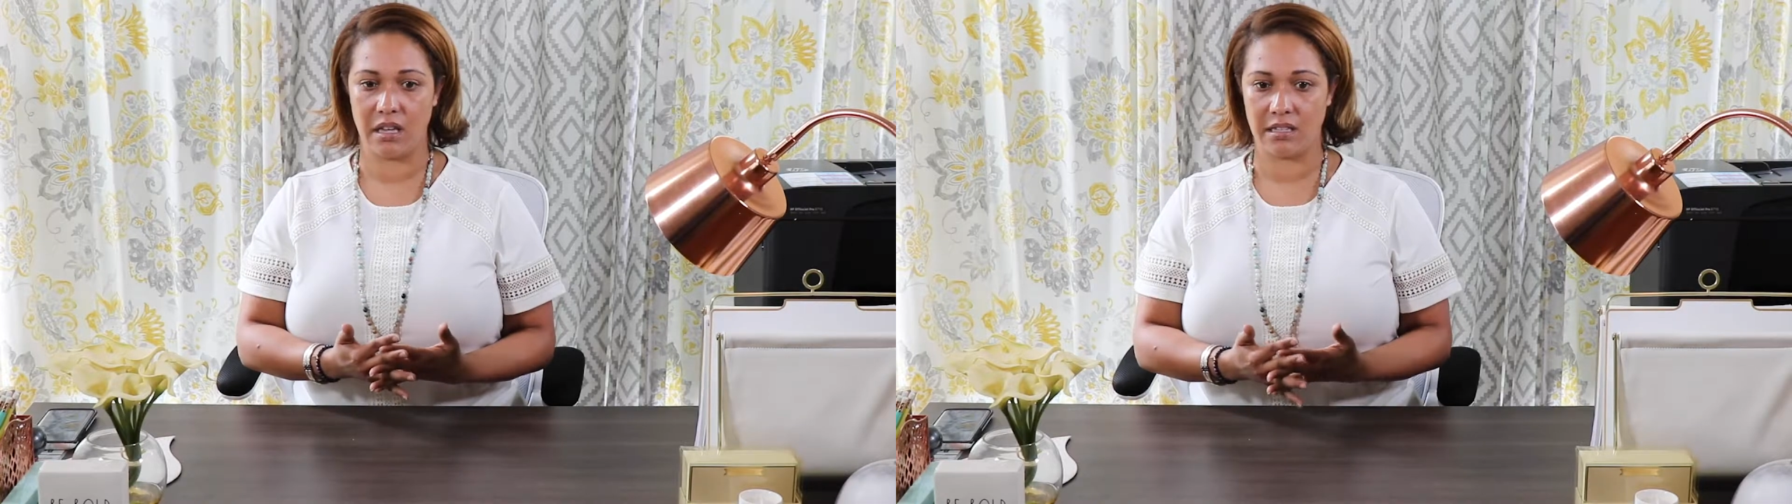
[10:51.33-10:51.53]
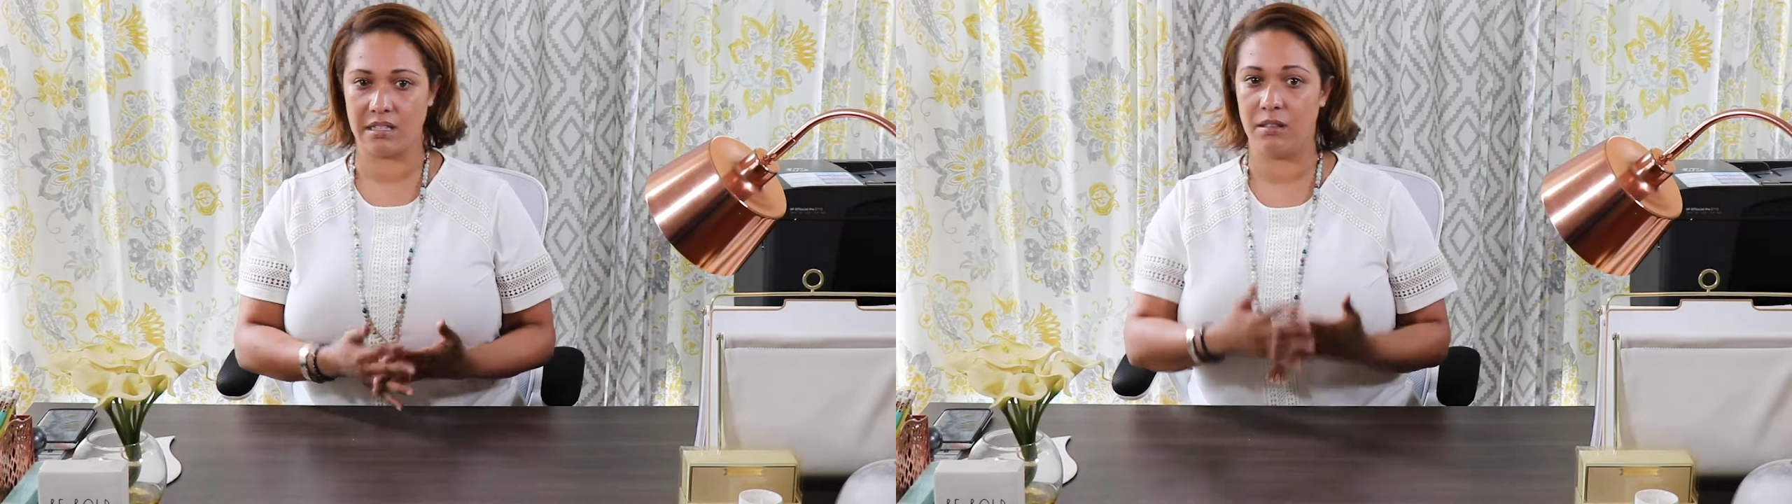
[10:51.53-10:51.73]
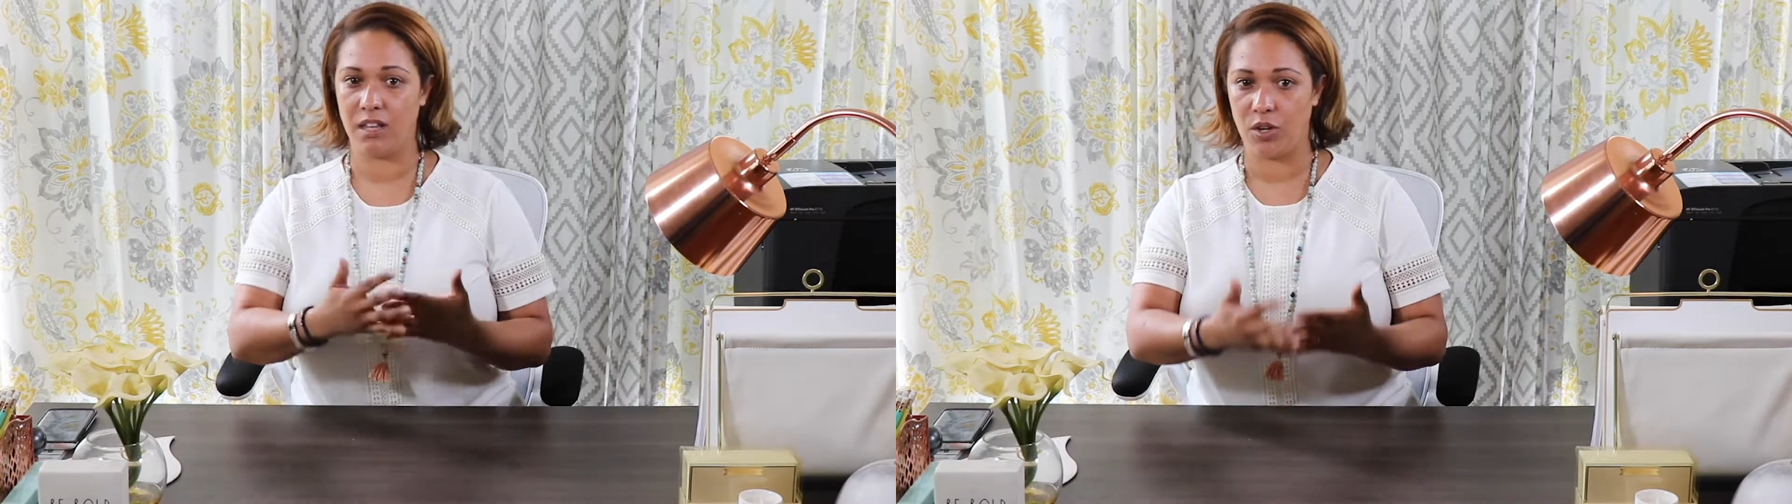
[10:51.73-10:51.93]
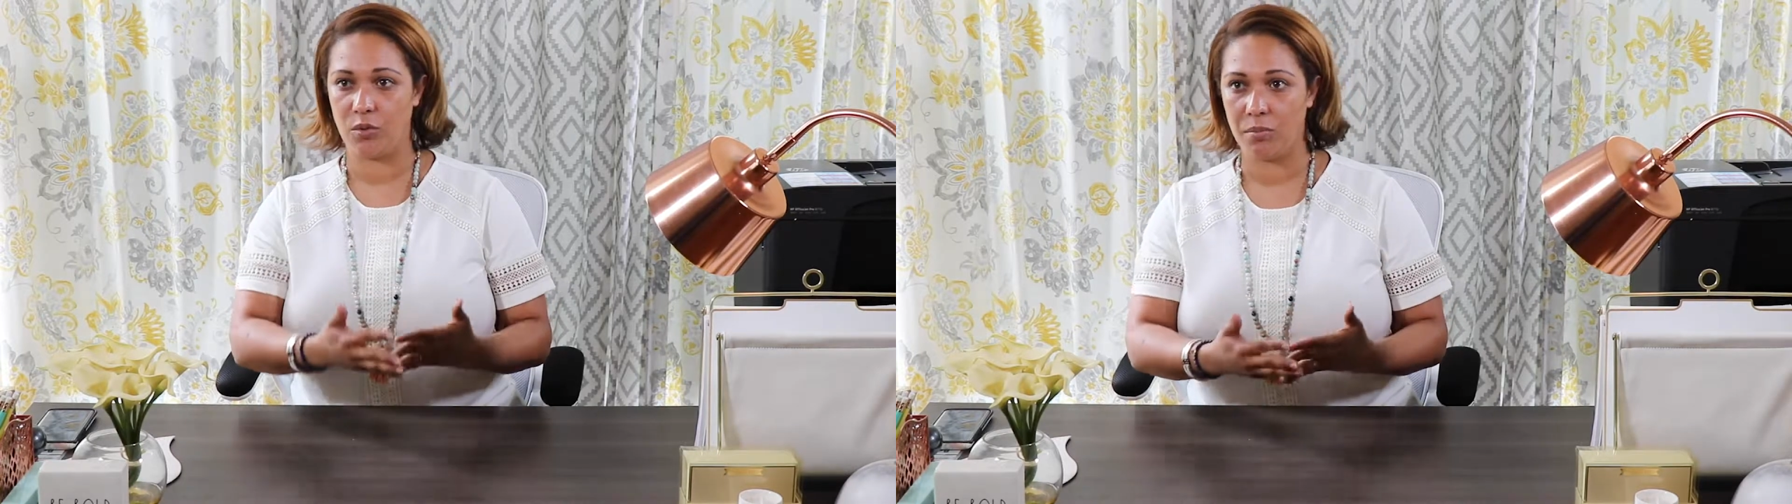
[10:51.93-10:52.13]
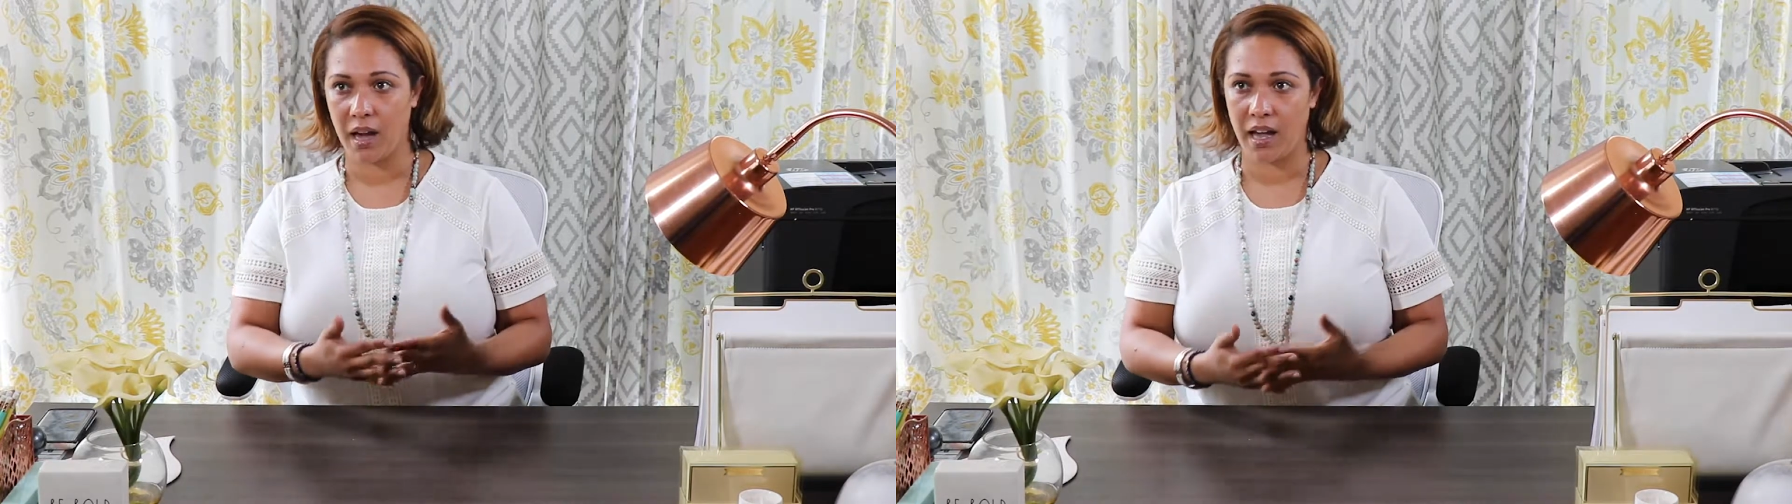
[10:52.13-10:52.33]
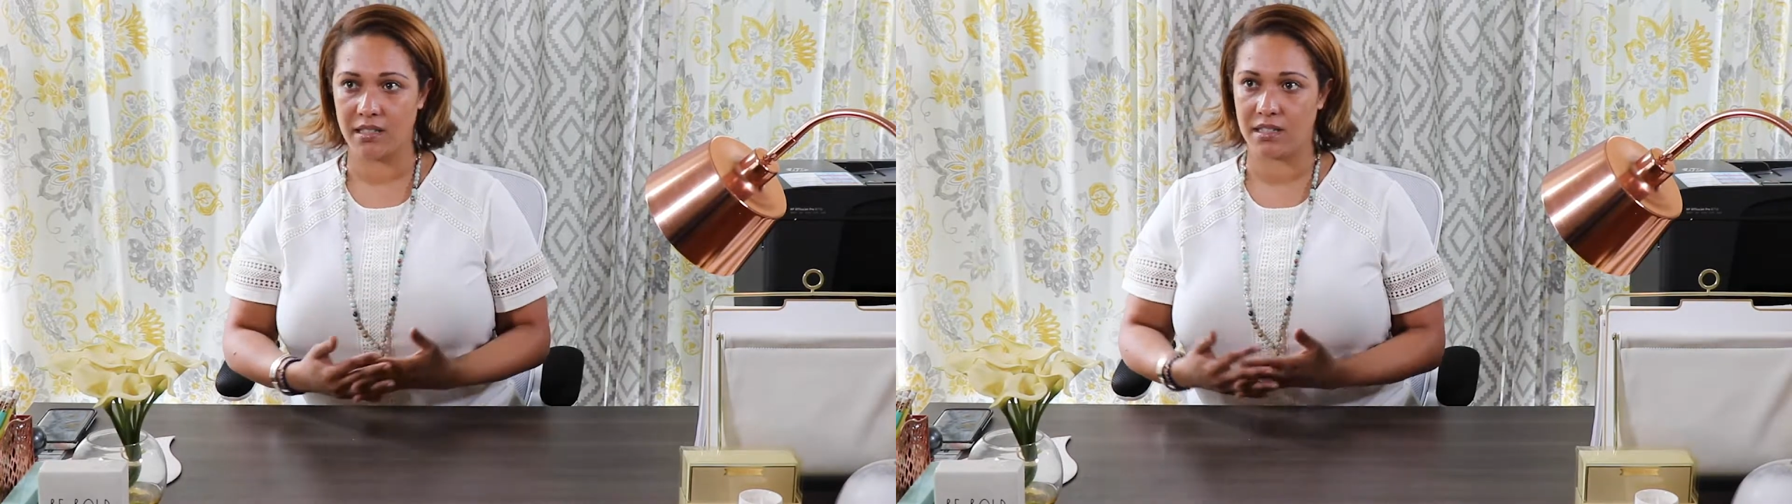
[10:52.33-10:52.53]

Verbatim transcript: is it something you would buy?